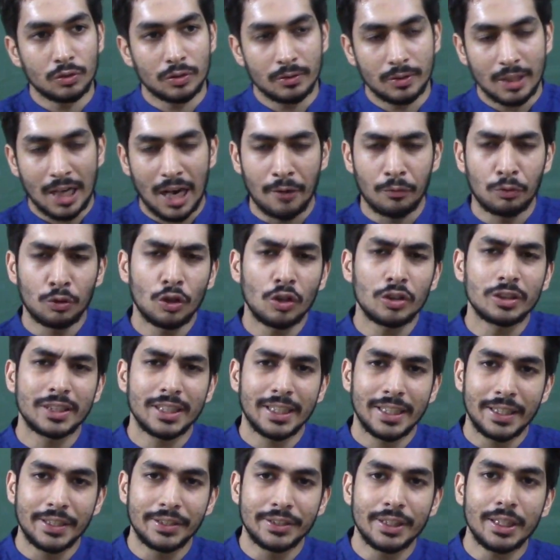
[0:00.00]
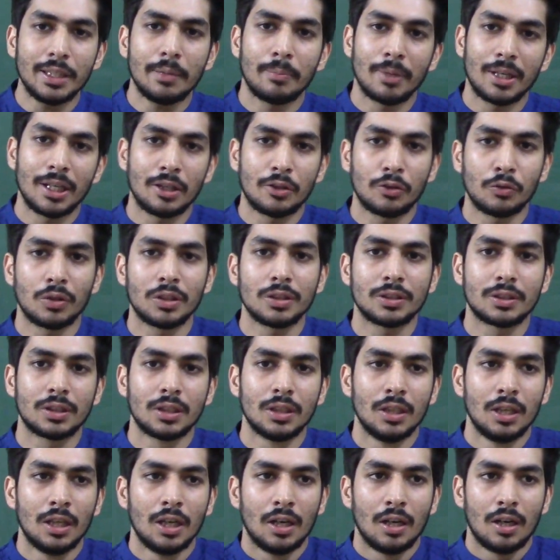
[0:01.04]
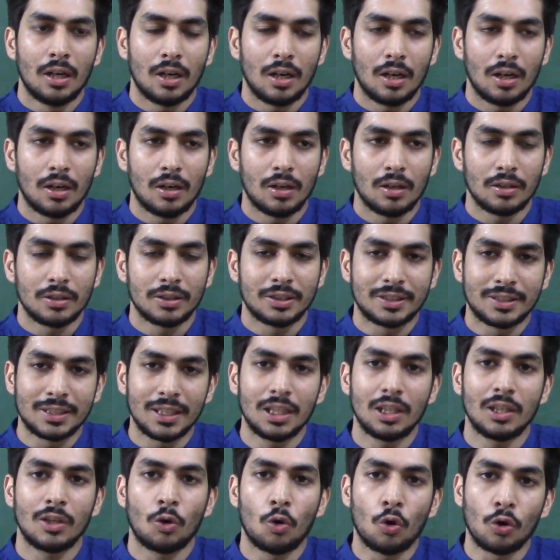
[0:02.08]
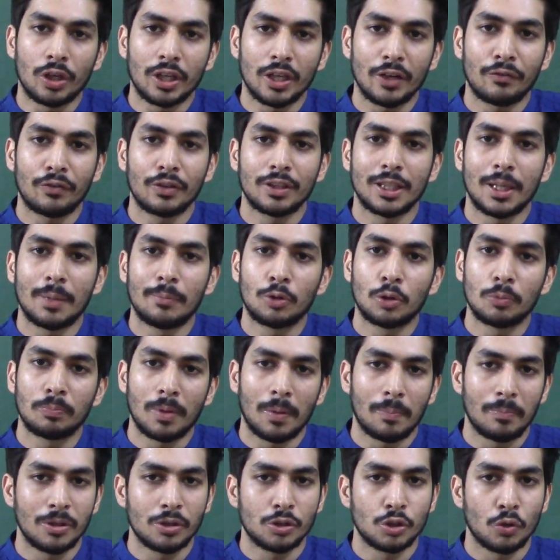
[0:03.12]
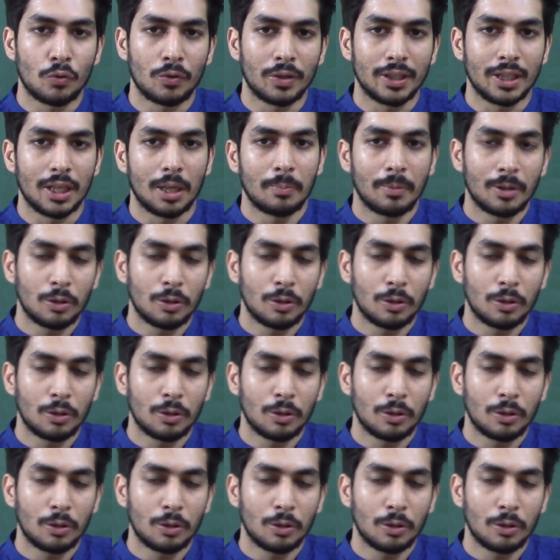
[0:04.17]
I would not say easy, but it was still okay for them to publish over there.